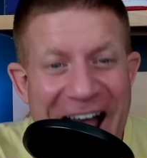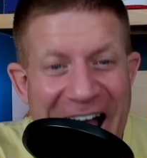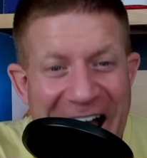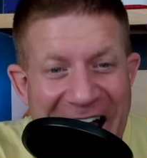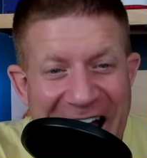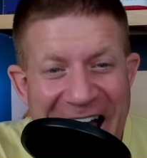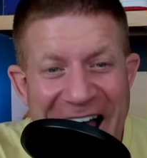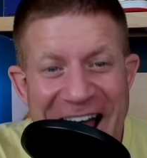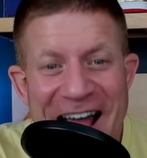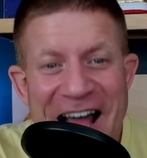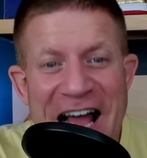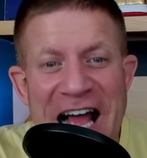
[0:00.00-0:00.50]

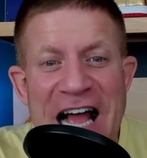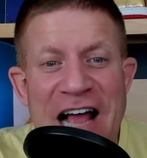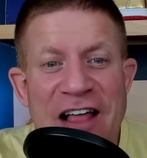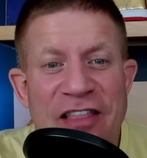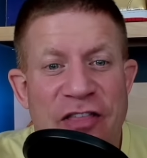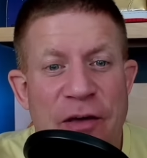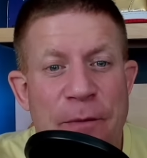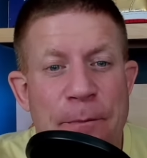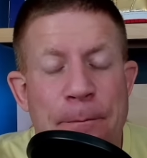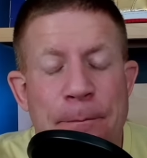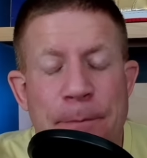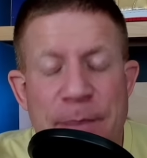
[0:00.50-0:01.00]

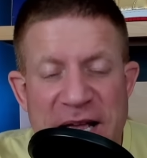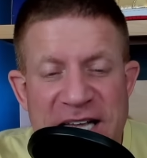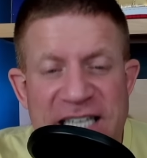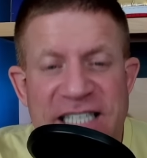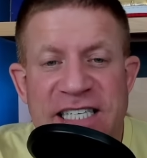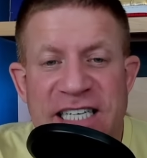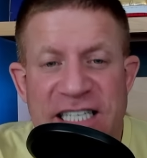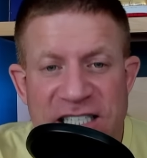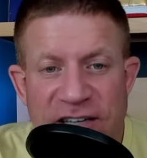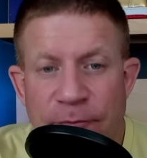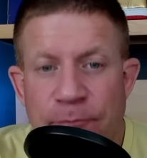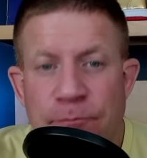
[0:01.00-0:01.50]
The
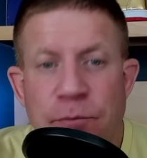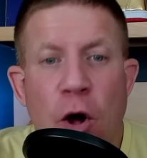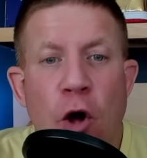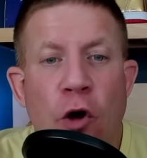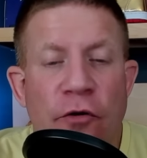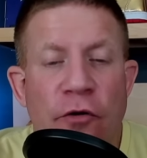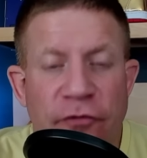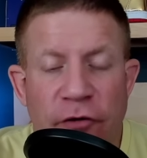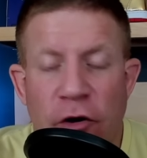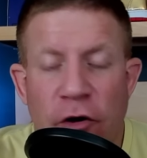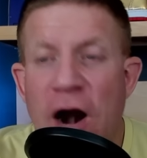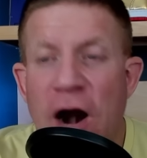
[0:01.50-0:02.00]
business of
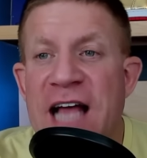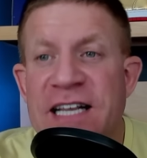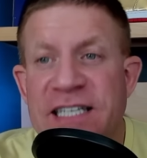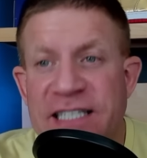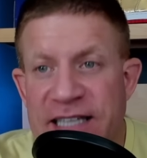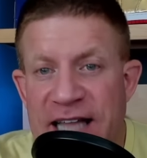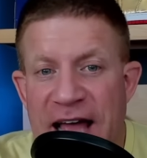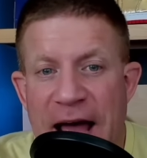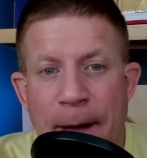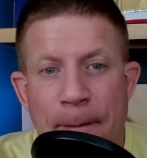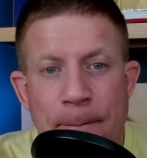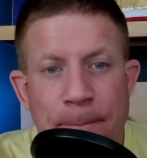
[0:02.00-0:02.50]
pulverizing
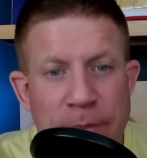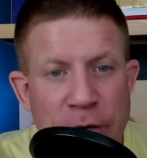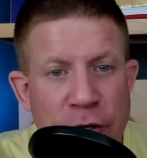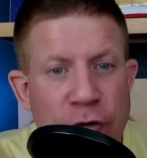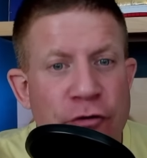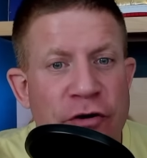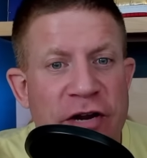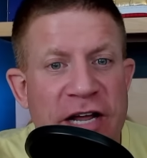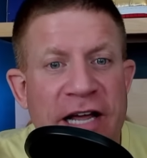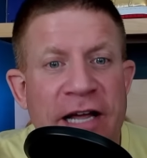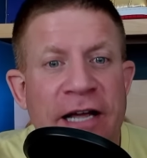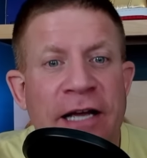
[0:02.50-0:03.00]
that
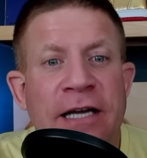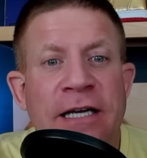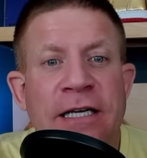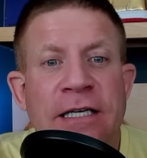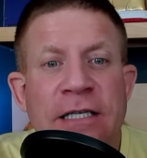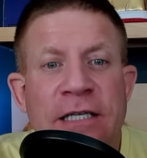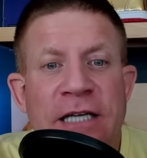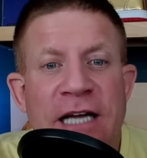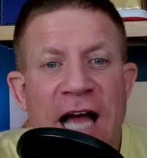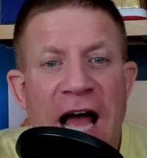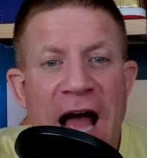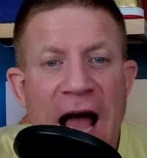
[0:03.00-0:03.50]
booty.
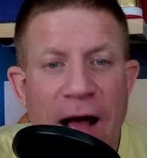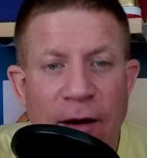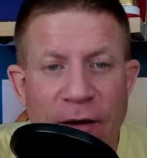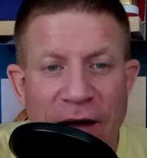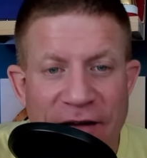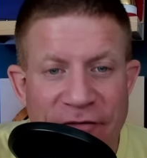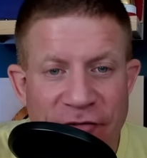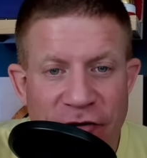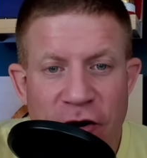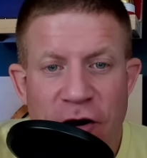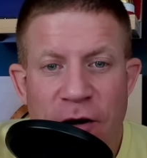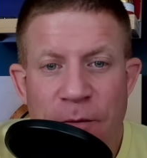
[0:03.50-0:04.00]

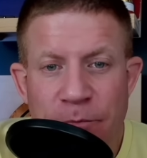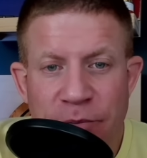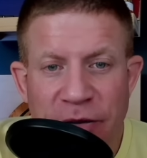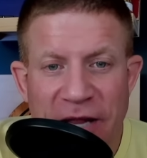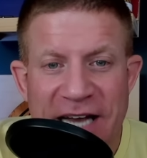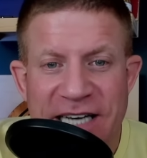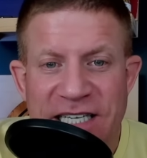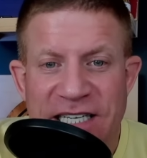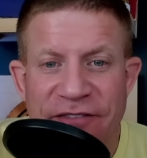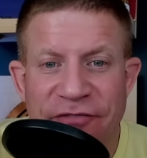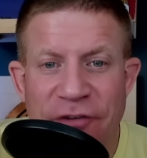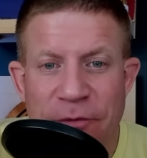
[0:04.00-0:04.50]
However,
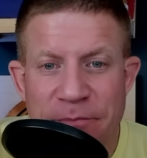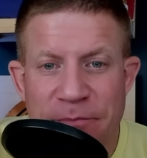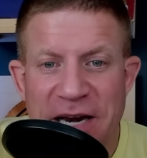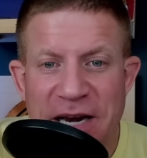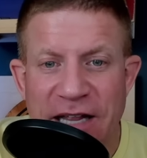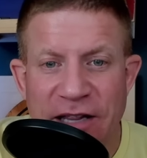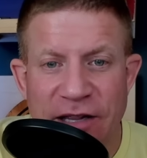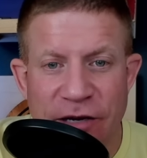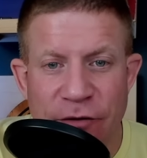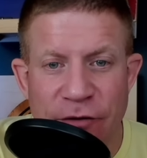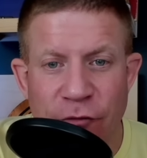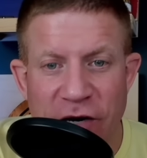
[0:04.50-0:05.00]
plaintiff
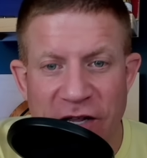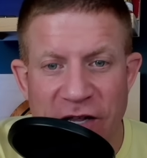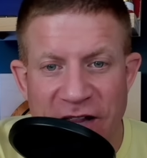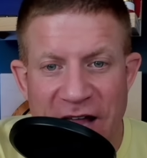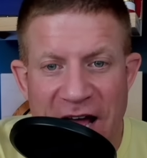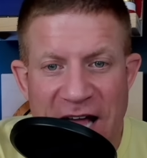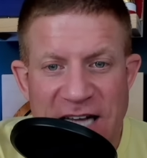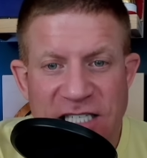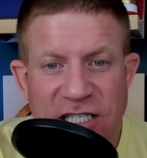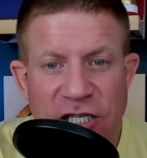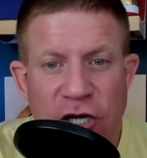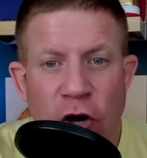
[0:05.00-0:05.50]
immediately
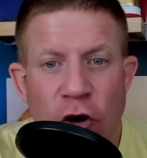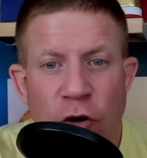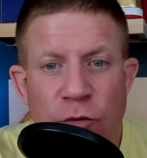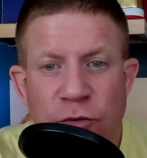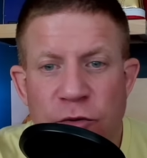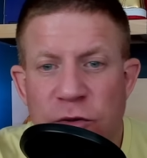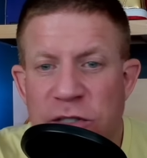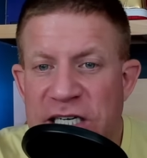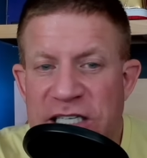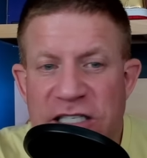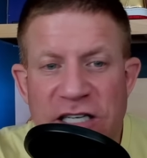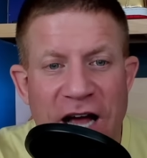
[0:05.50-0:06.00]
realized Combs
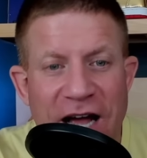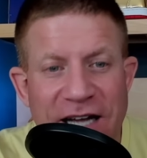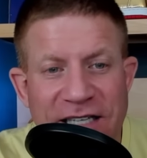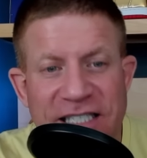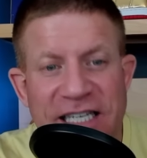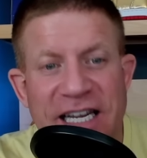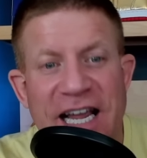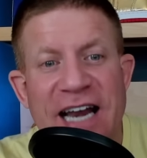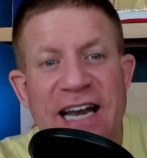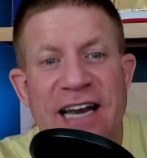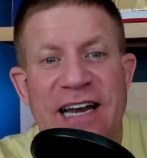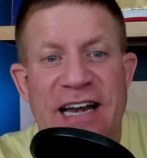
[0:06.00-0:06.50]
was
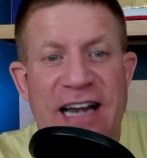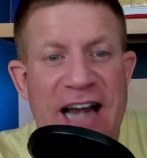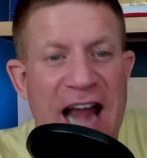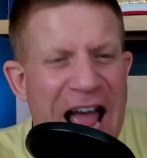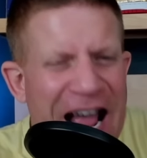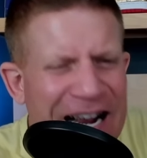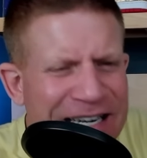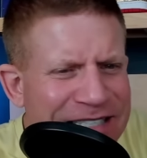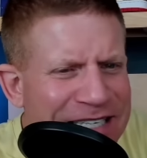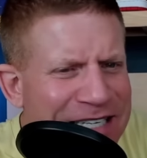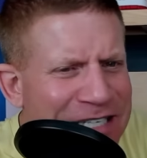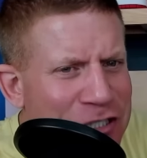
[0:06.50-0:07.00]
intoxicated and
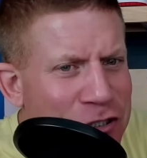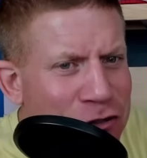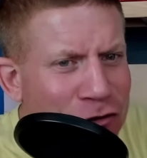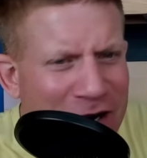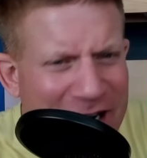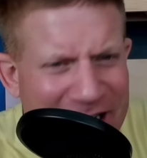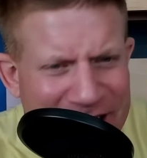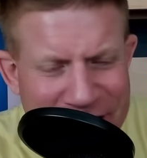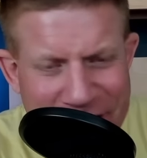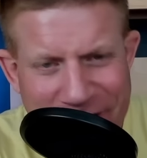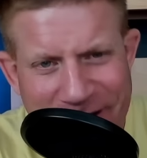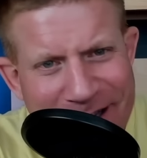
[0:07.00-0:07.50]
acting
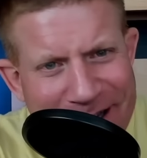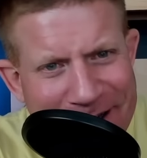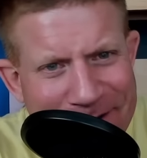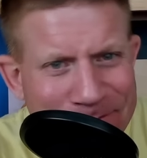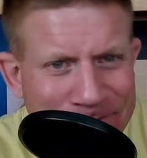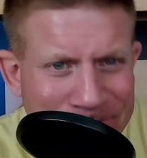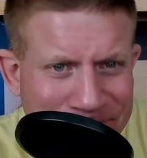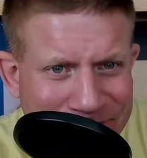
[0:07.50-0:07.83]
strangely.